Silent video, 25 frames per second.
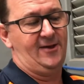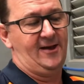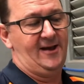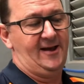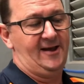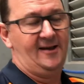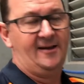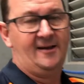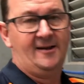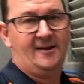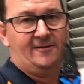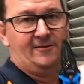
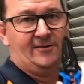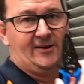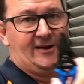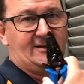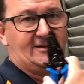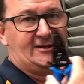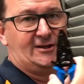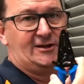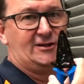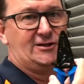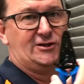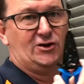there,
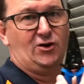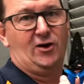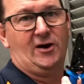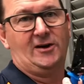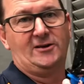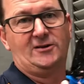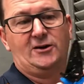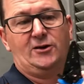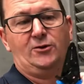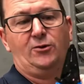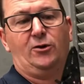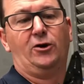these are
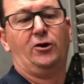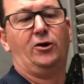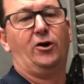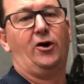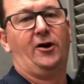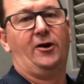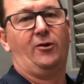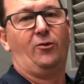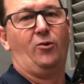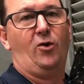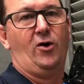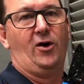designed to do a
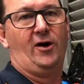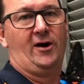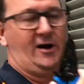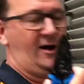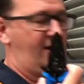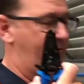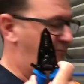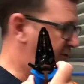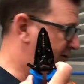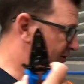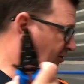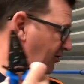lot of work
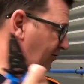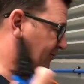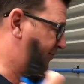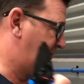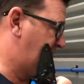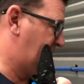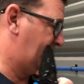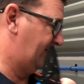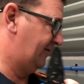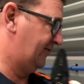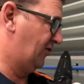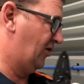over a long
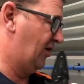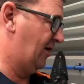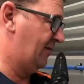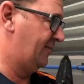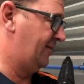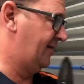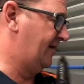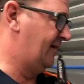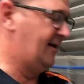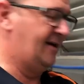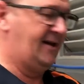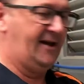period of time
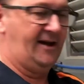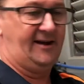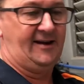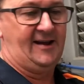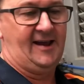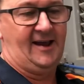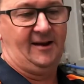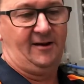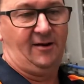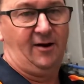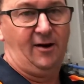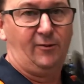and
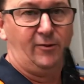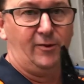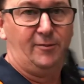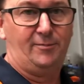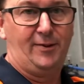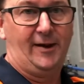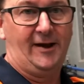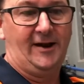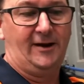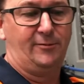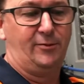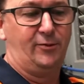get a
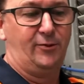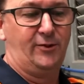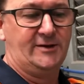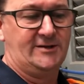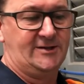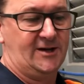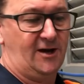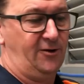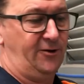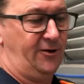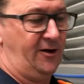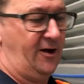repeatable
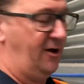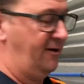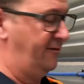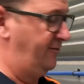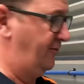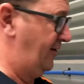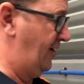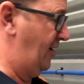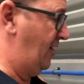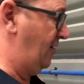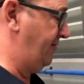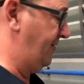result over
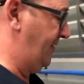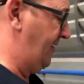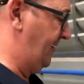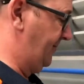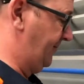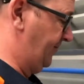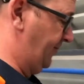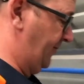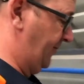and over.